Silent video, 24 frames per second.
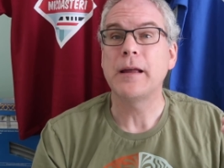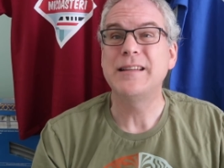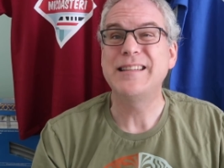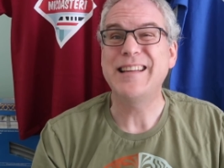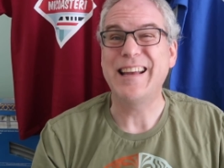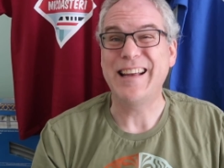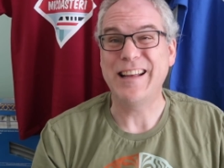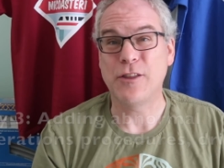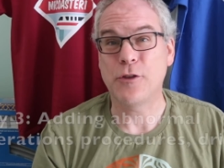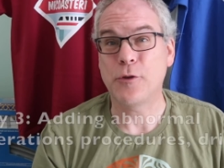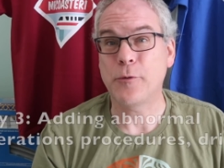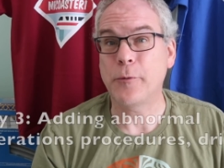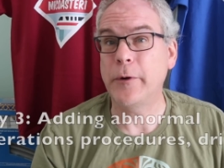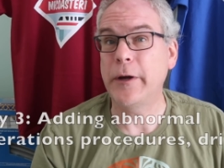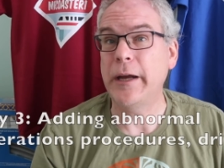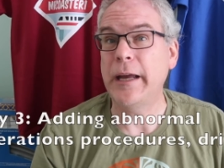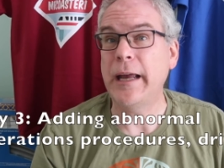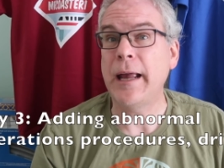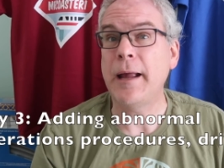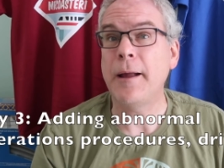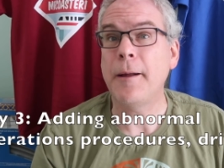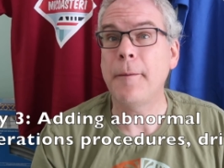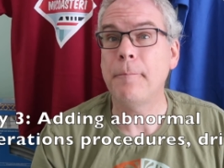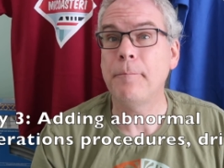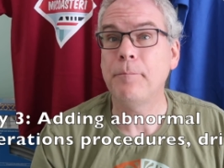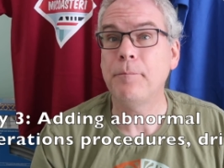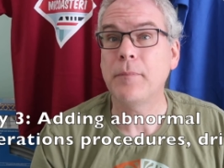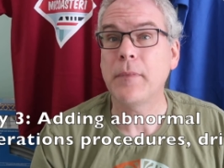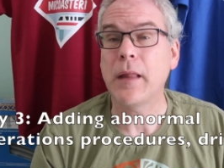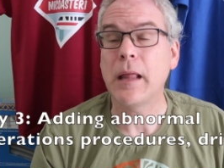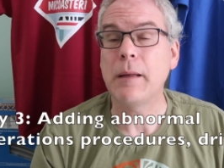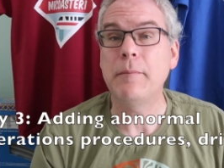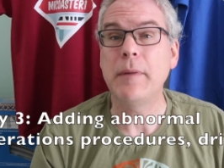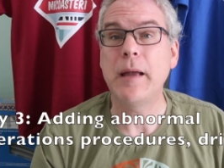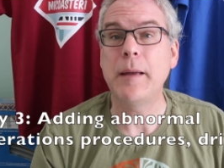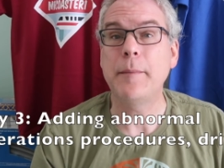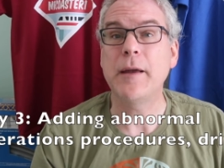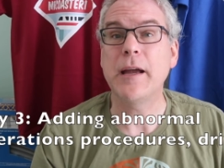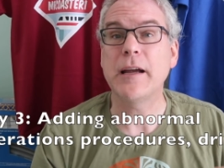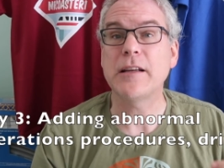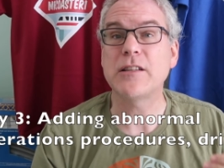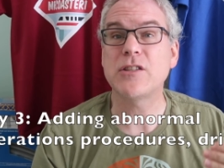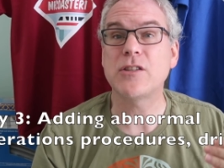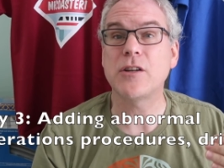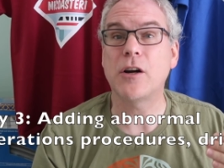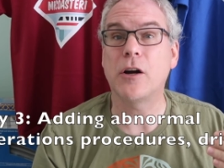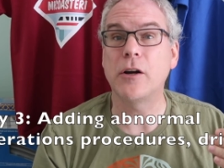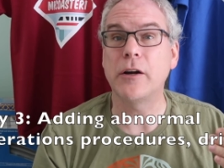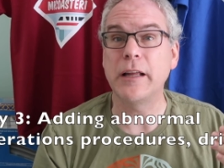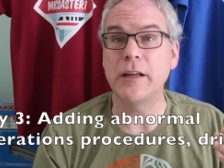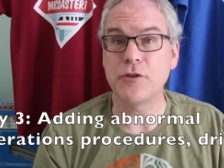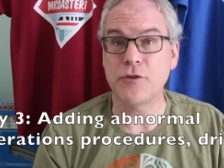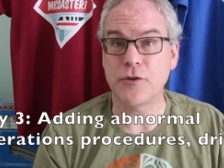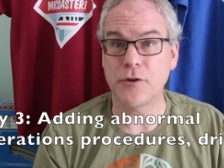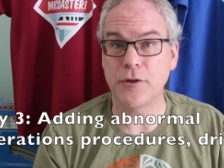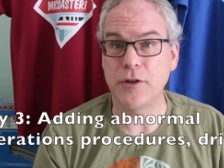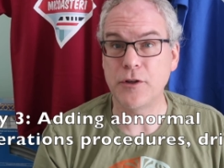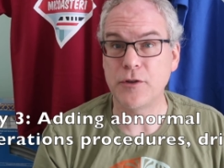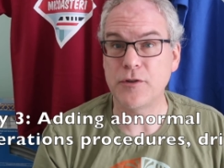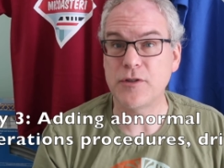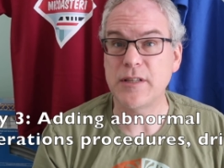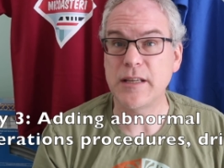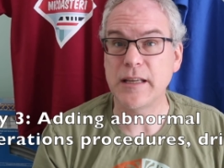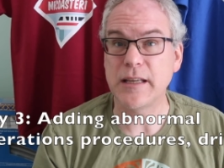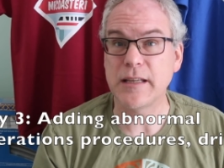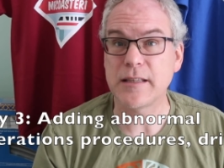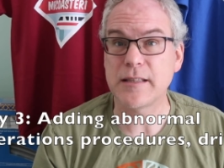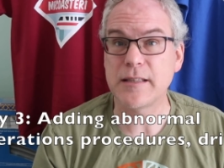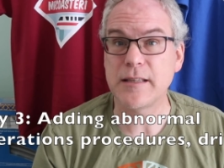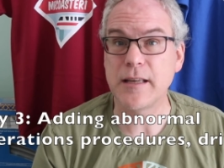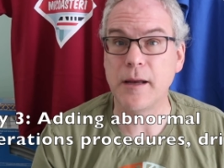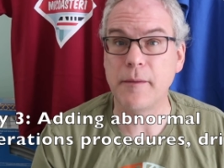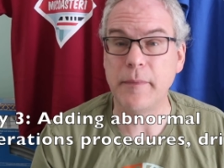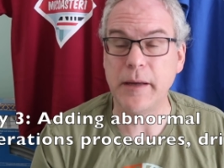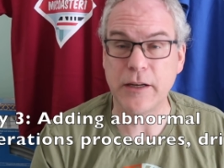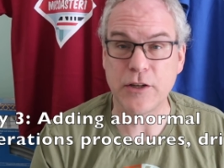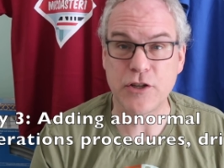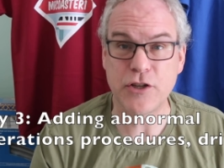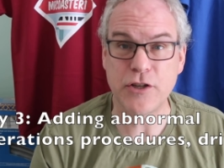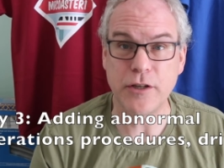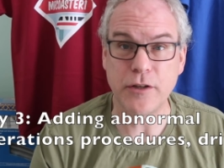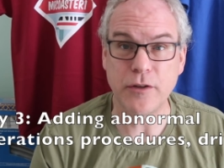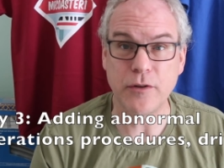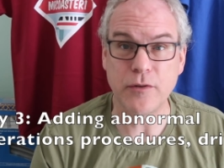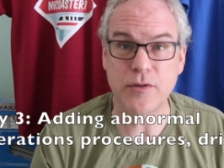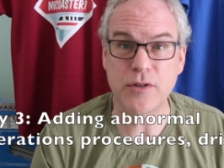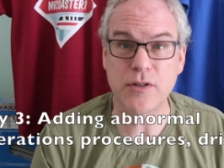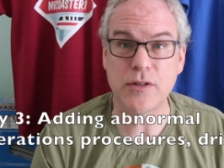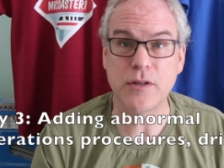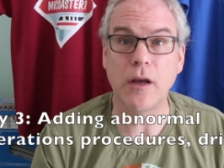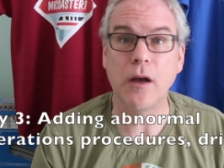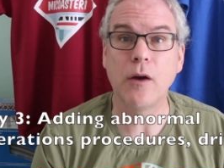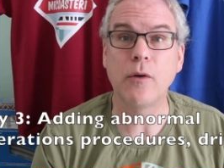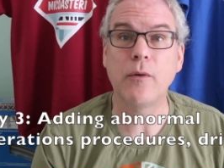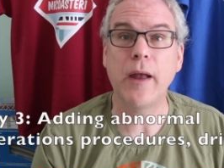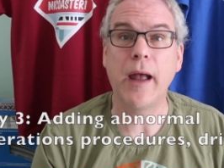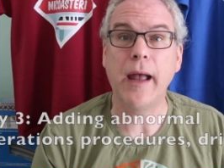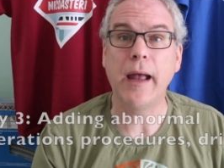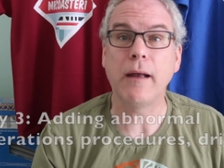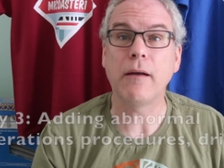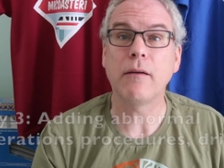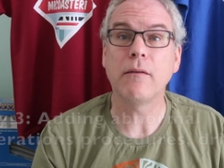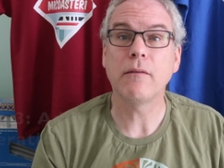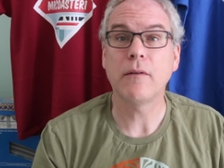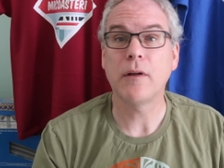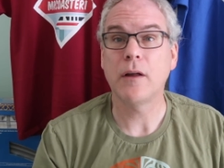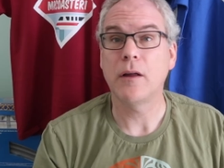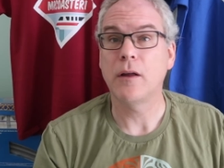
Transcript: Day 3, maybe I start introducing some issues. Okay,